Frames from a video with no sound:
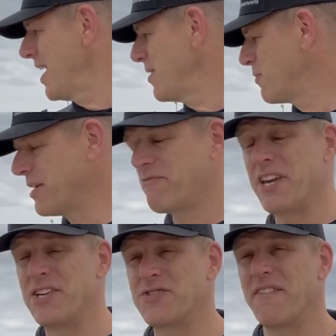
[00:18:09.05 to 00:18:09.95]
We
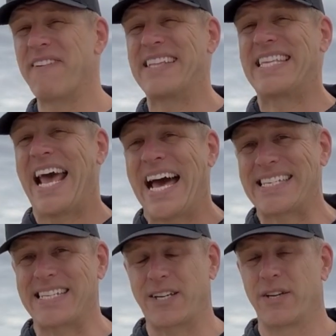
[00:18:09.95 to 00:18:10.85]
finished
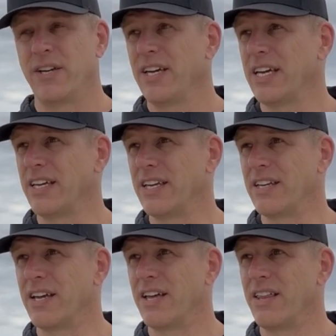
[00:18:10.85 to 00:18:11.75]
fantastic
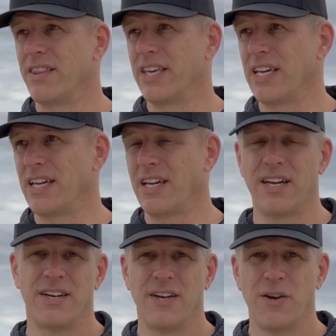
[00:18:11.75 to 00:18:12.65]
in the
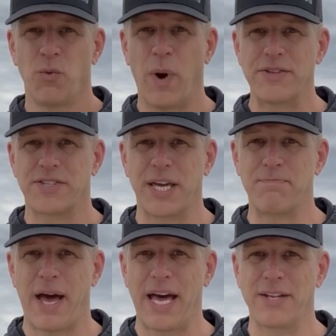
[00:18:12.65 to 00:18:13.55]
wet
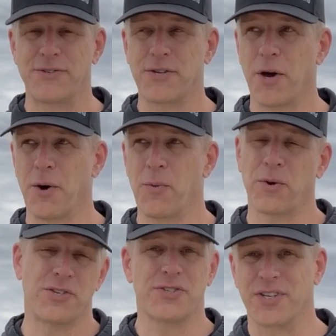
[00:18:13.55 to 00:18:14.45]
skid pad, so
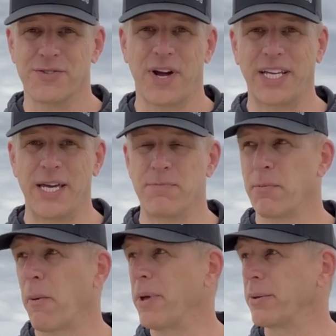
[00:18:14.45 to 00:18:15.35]
we're just going to try to keep the
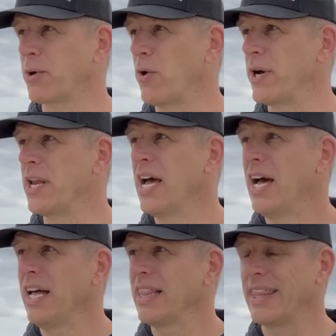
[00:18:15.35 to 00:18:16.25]
momentum going.
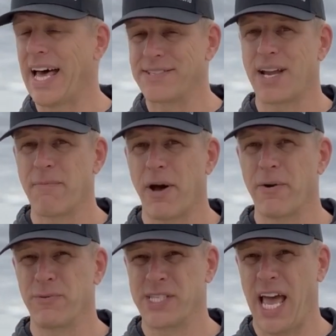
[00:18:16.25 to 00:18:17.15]
Last time I
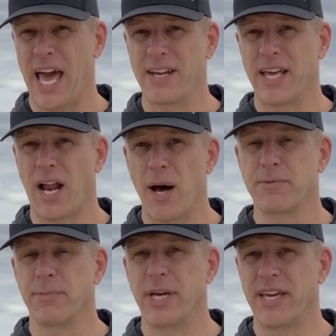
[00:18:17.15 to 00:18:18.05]
was at an
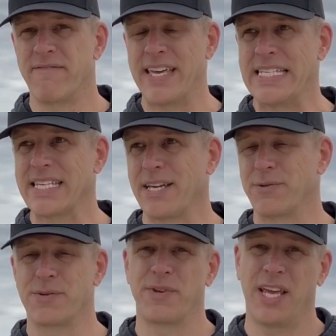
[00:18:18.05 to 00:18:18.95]
Optima event, it
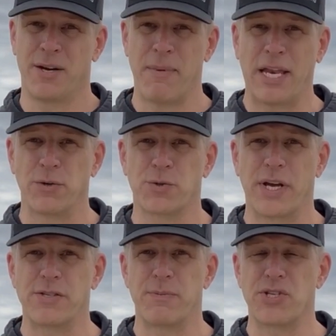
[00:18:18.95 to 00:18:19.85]
was in a manual
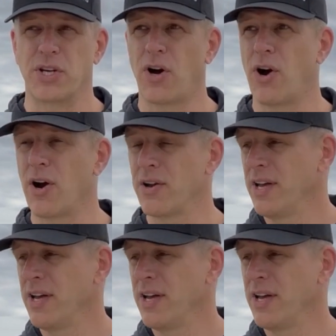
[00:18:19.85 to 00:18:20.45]
transmission car.